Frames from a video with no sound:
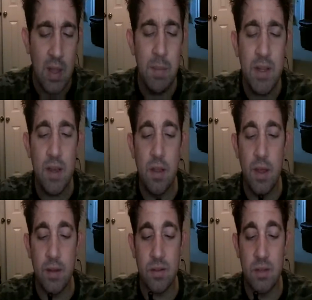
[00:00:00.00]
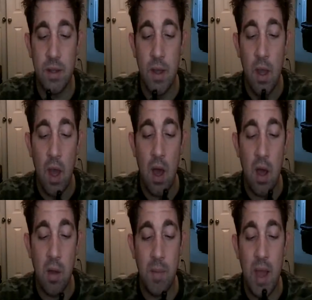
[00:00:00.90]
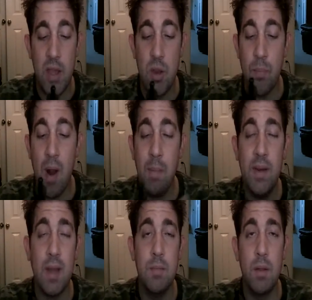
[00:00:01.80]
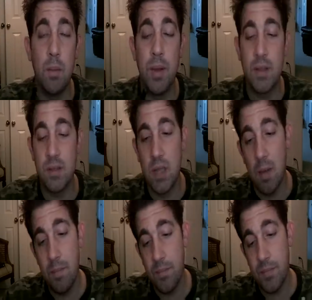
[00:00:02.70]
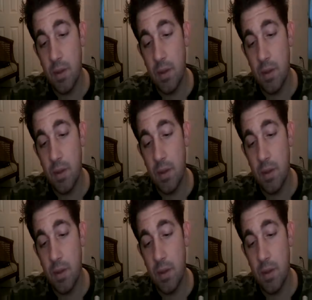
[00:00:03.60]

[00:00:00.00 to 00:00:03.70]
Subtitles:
Let me tell you this. You're probably not going to be able to pick this up,